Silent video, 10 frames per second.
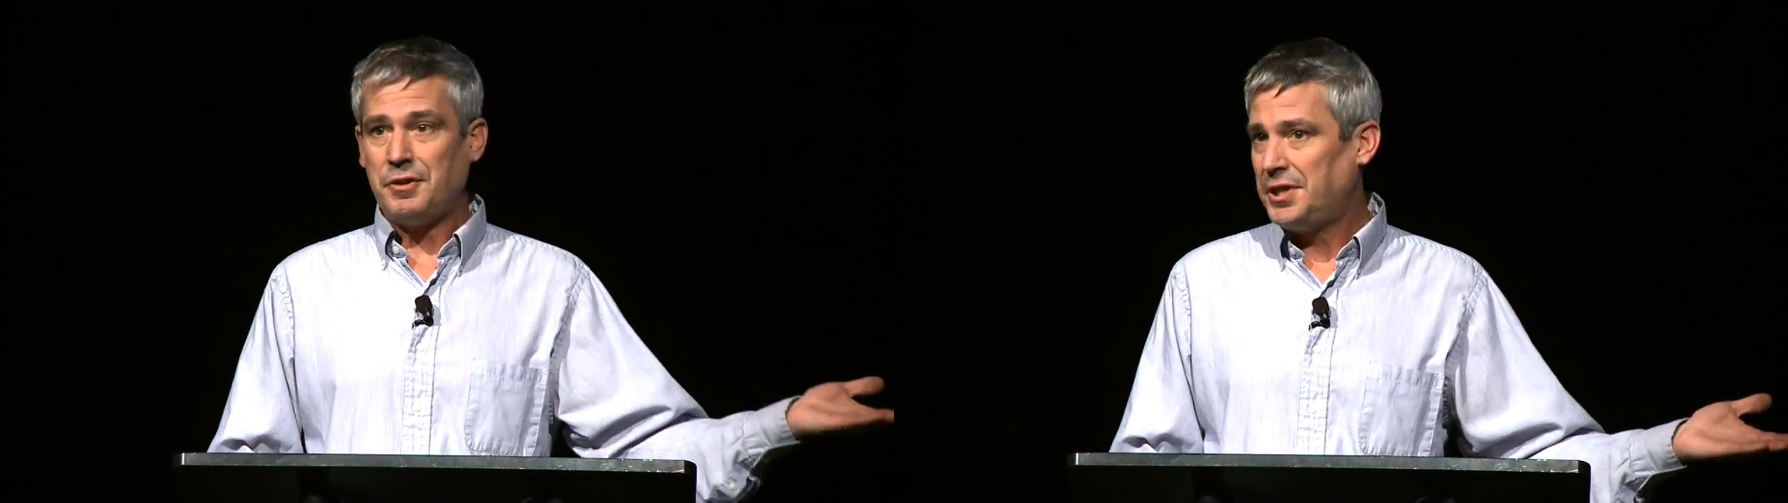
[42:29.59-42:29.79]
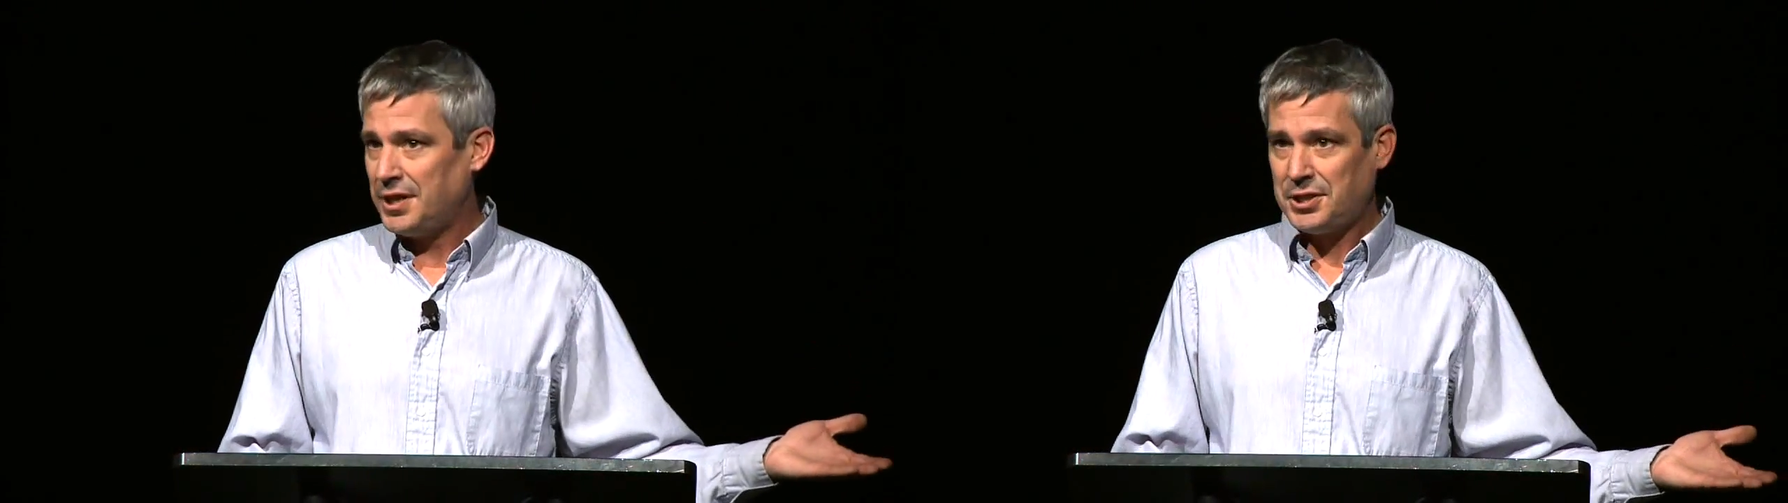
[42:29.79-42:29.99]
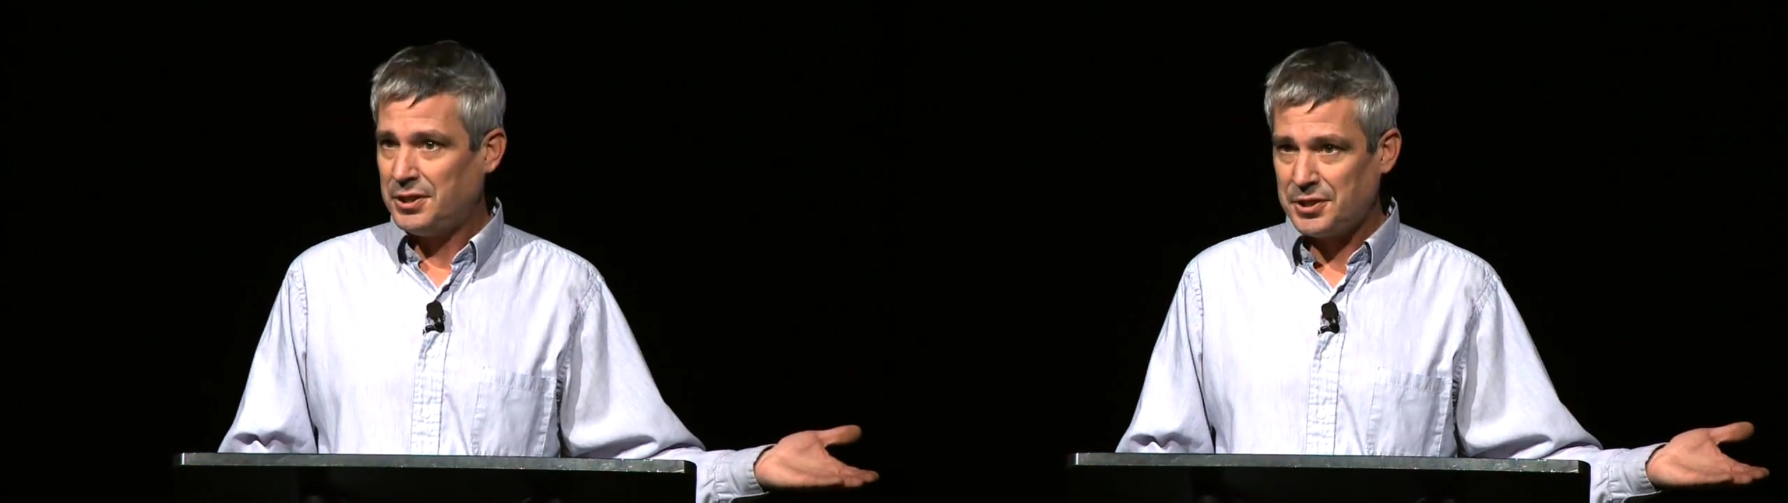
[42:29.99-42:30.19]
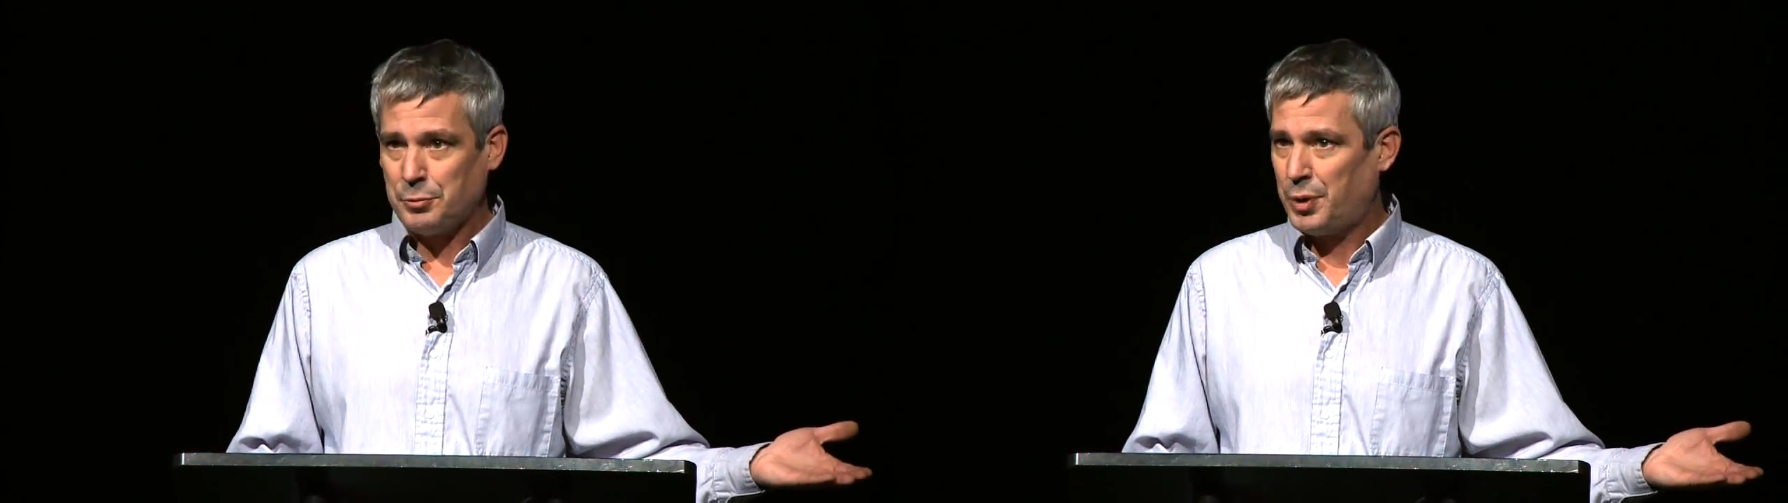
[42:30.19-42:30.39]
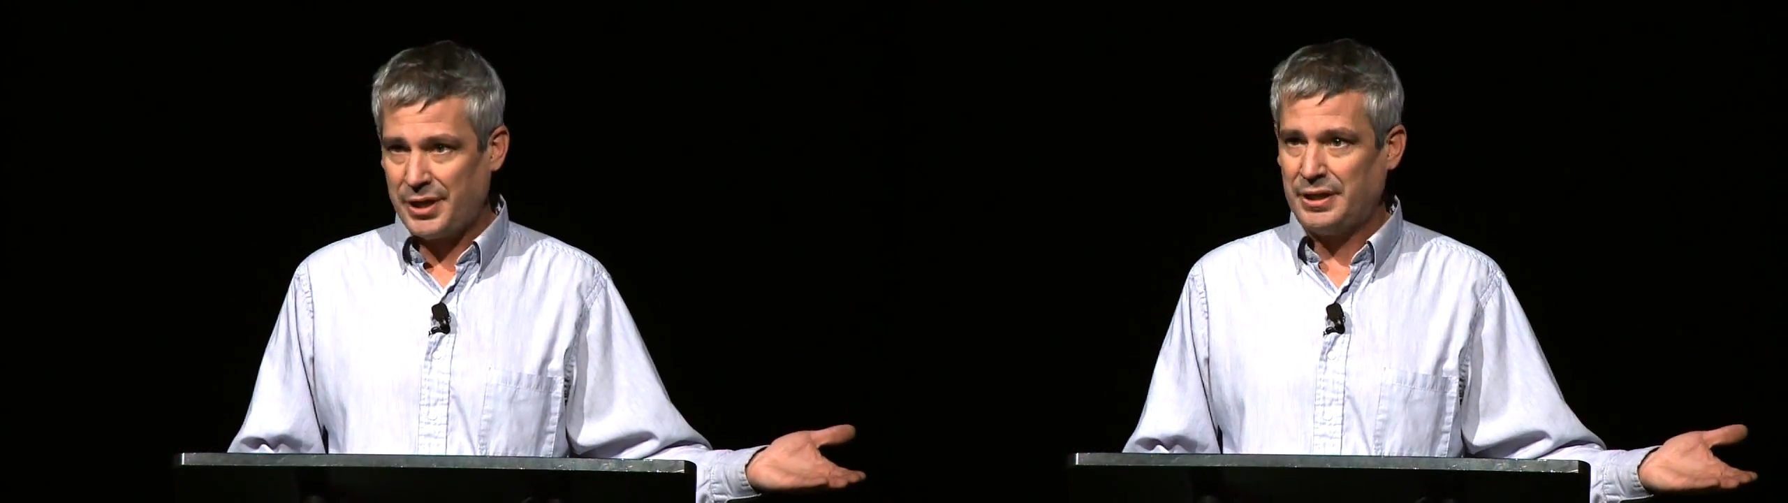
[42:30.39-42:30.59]
tested this in
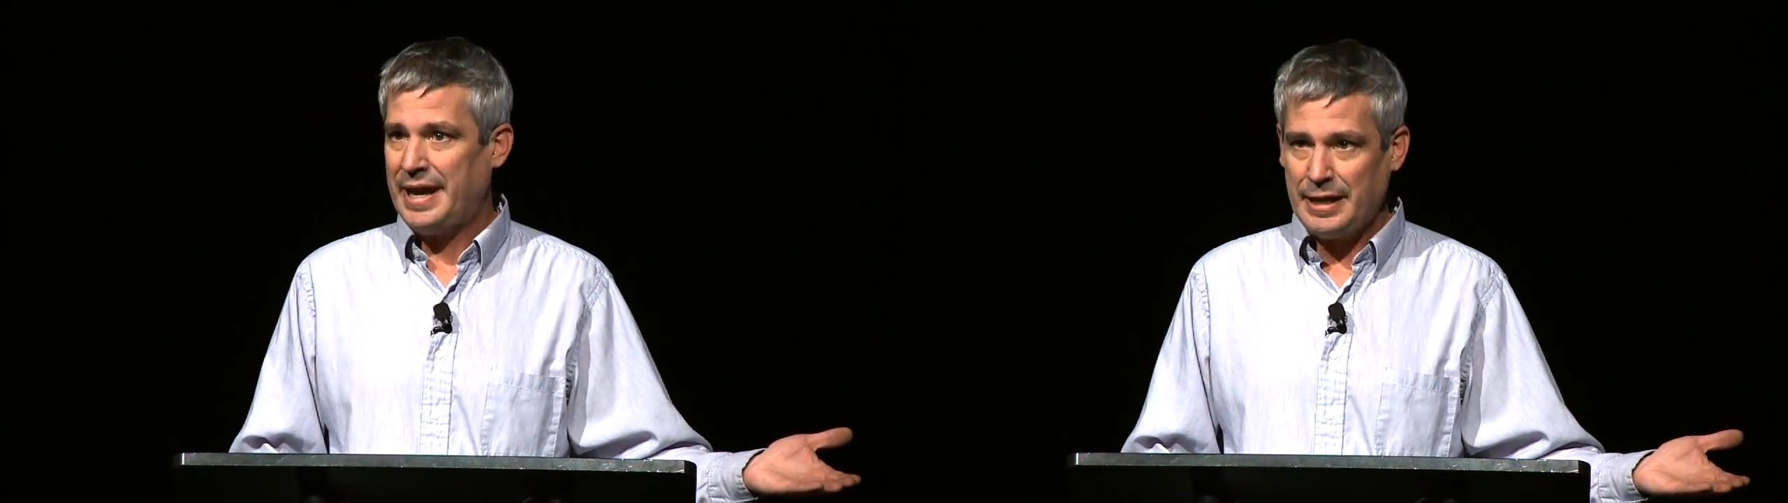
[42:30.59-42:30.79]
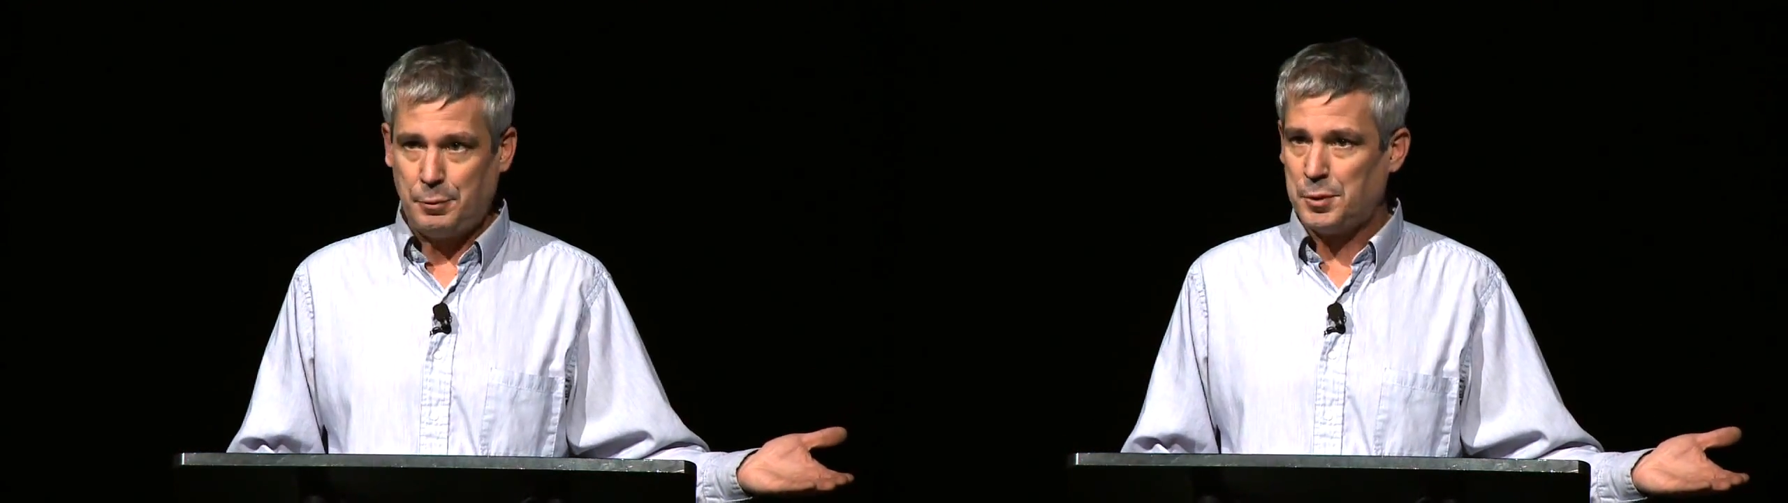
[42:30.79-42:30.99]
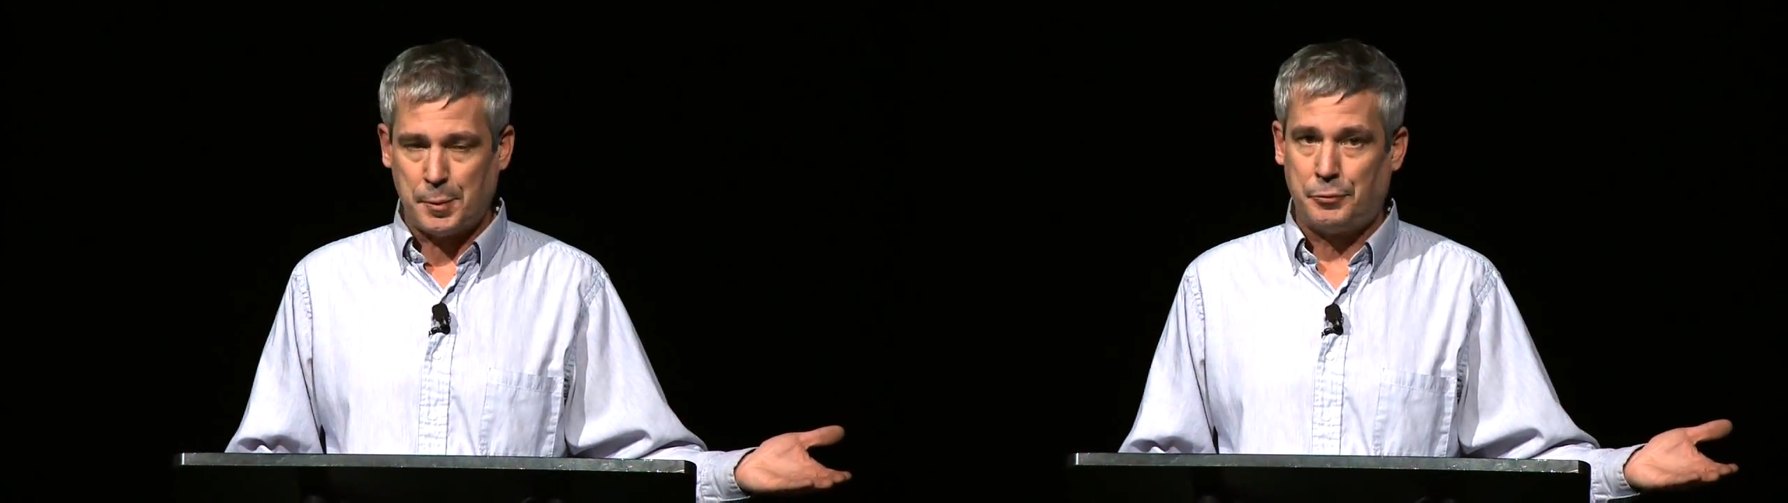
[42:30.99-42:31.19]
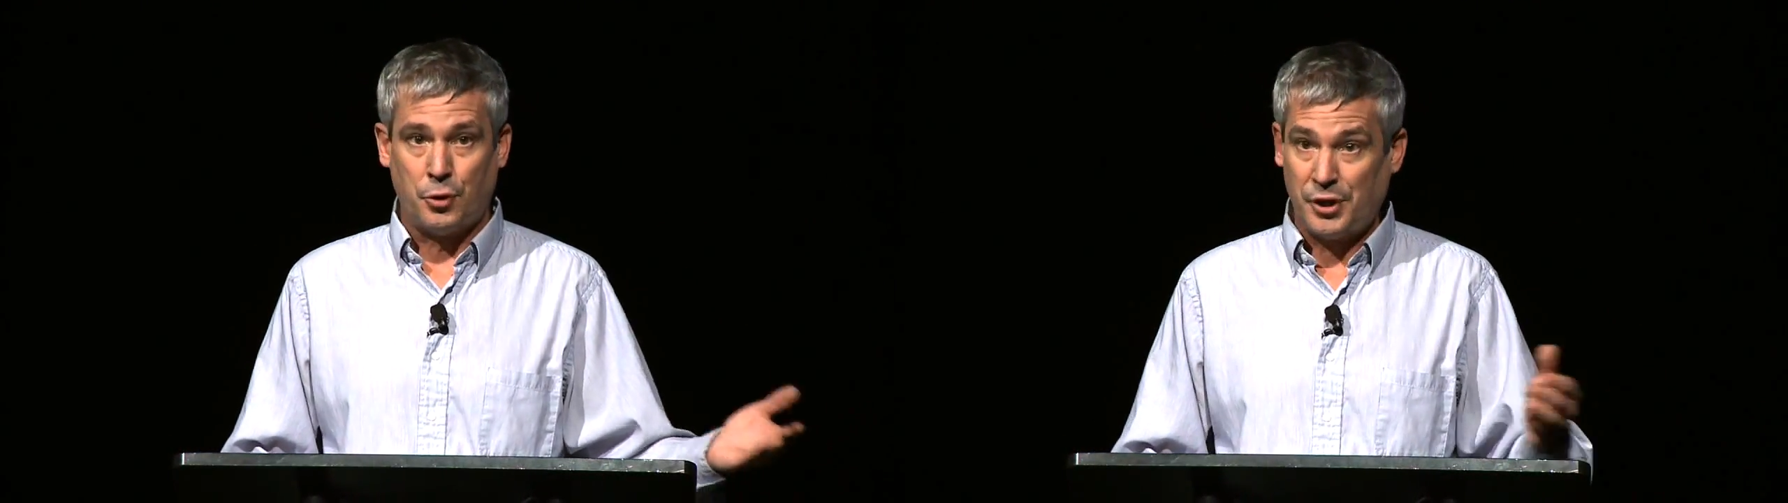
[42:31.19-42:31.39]
pregnant animals before.